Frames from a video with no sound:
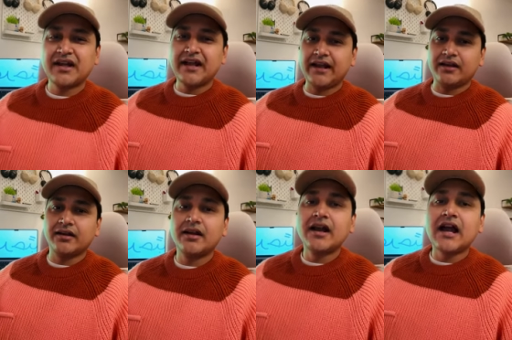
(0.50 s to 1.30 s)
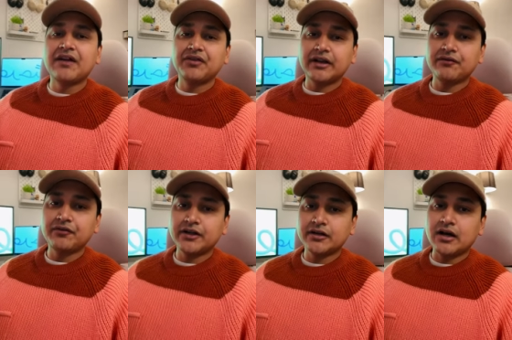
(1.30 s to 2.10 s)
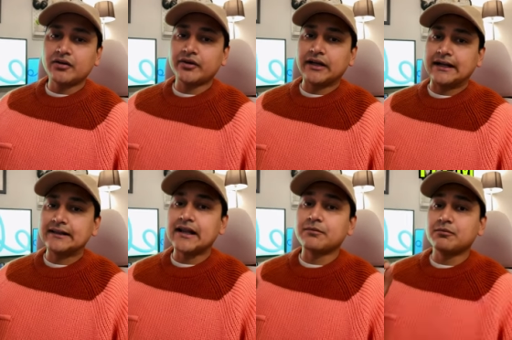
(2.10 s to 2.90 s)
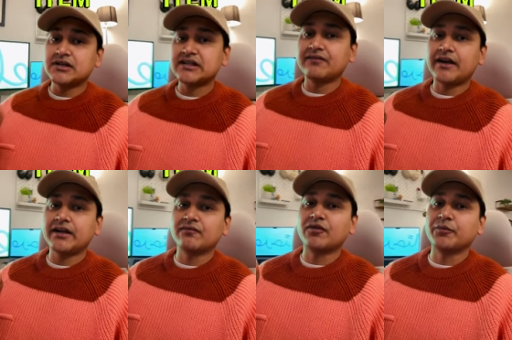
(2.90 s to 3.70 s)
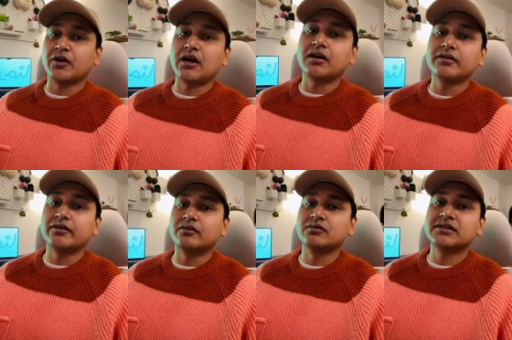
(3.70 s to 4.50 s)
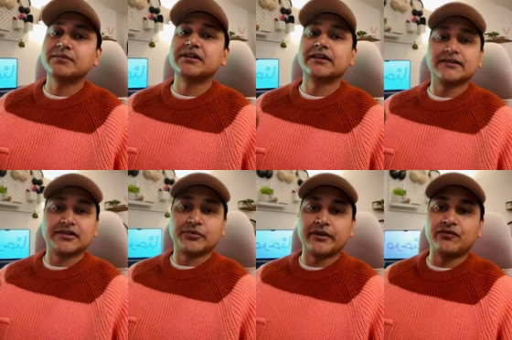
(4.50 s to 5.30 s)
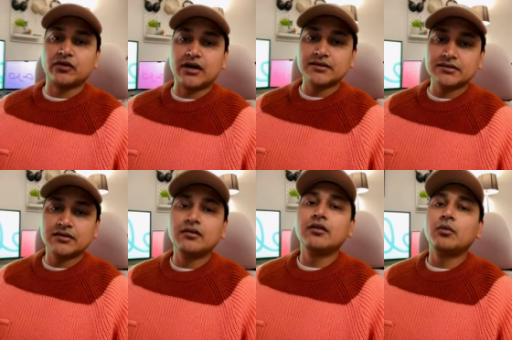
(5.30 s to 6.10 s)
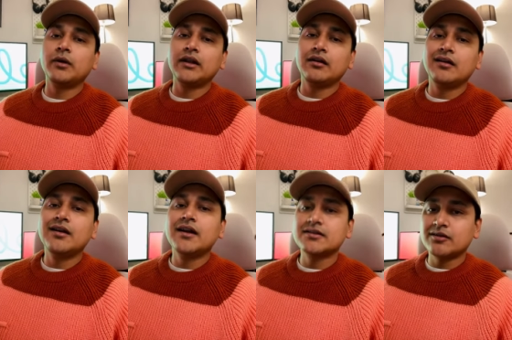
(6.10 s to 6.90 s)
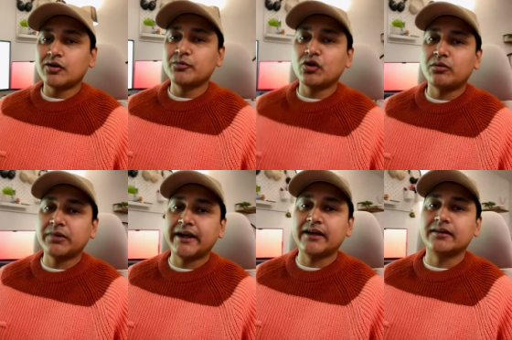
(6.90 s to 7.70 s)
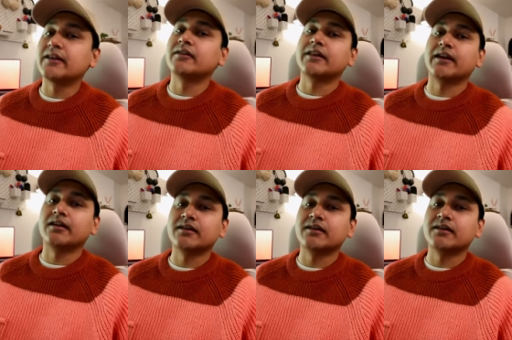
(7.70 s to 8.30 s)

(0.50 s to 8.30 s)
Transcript: Hey, have you ever wondered how you can get that must have item from your cart to your doorstep in less than 24 hours? Well, it's a lot more complicated than you think it